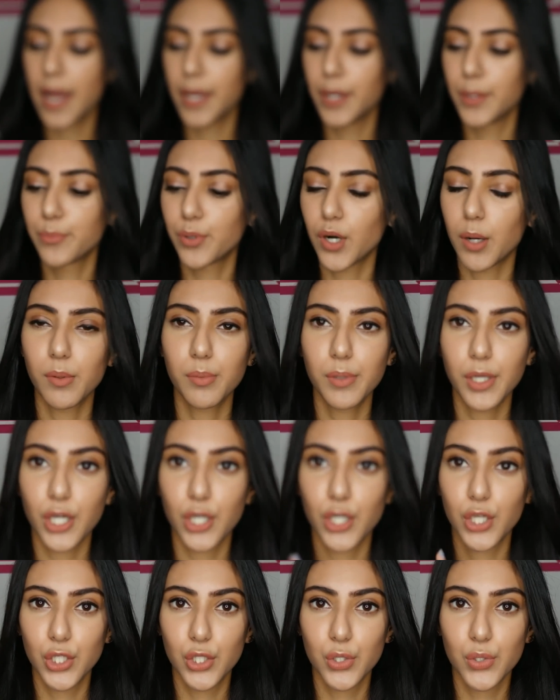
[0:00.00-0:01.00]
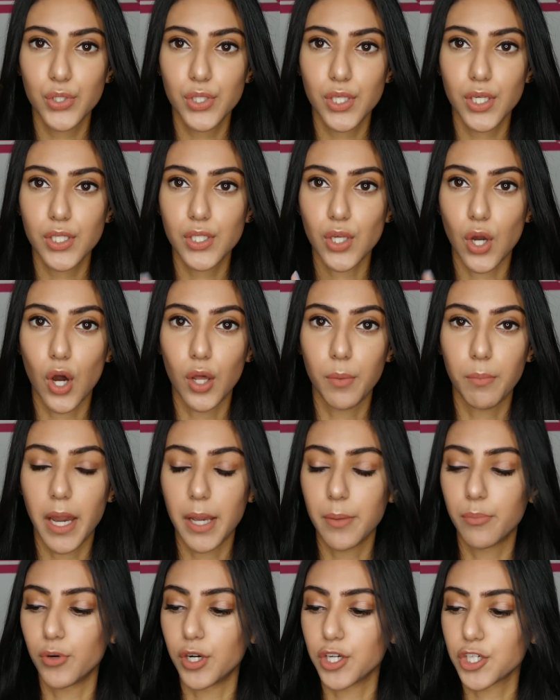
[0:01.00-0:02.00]
I am probably gonna use this
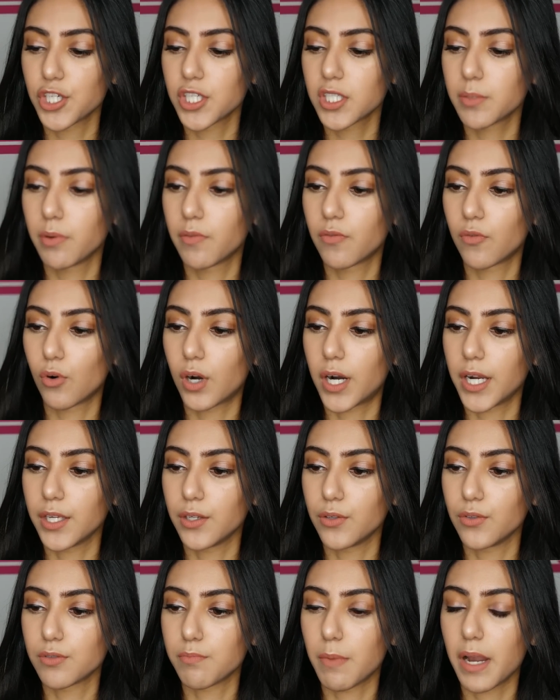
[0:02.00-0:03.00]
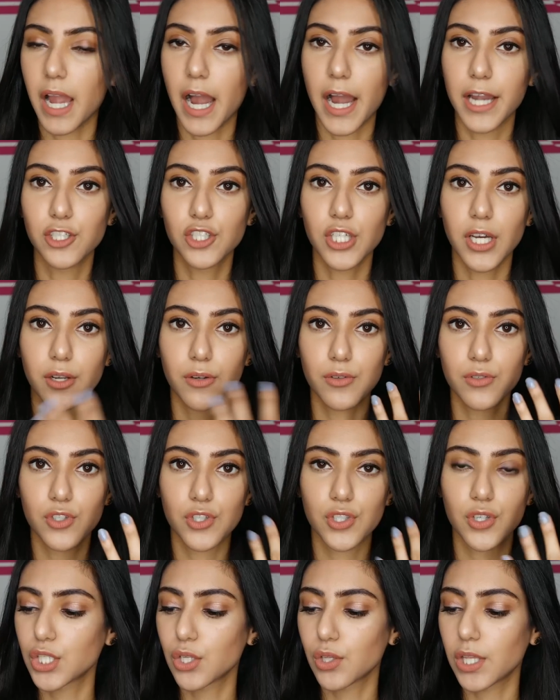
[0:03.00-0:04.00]
on my brushes before I use my
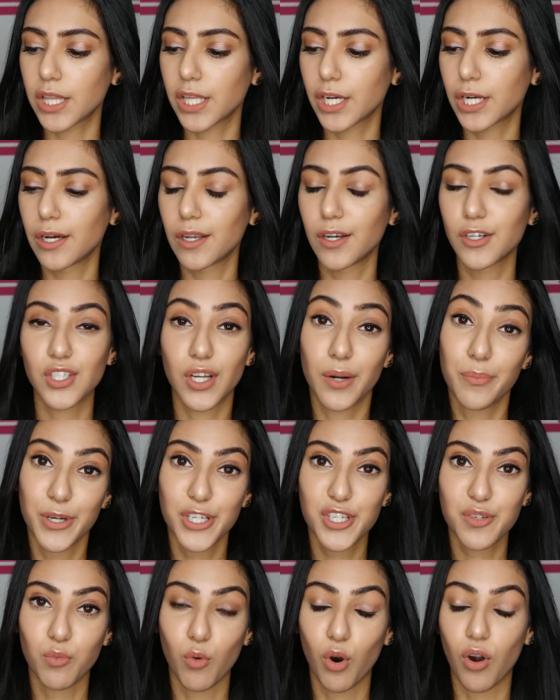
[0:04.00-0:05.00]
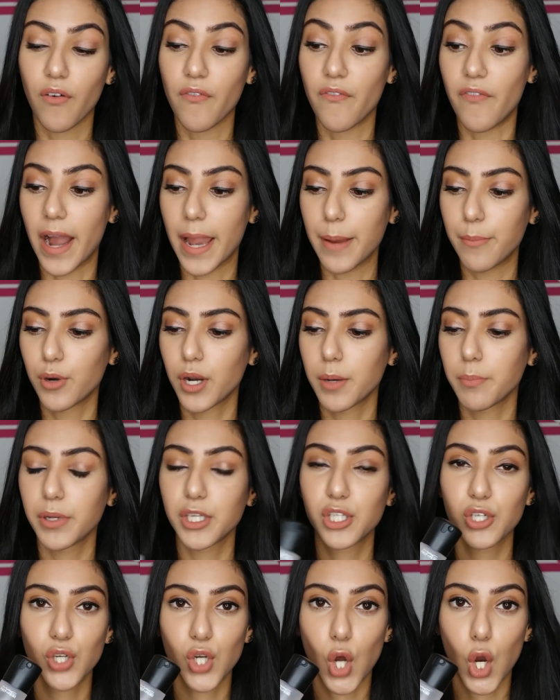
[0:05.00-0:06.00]
eyeshadows, just so that the colors are much more
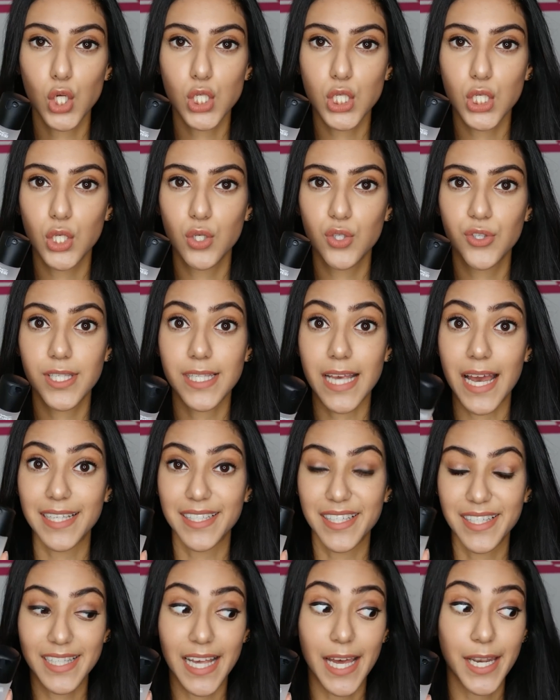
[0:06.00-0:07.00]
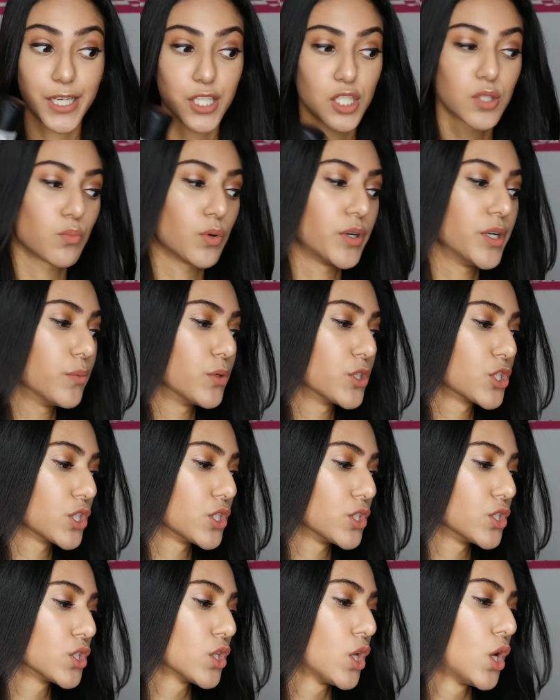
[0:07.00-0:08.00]
vibrant, but you can also use this as a setting spray,
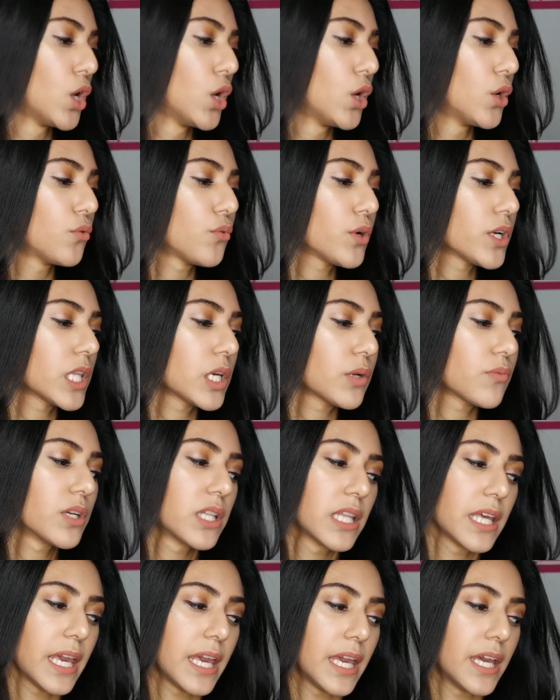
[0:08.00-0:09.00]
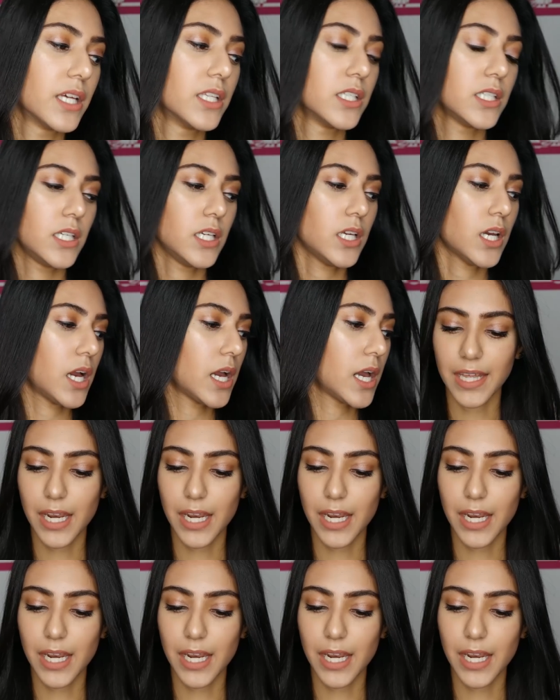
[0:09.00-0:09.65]
which is really, really handy.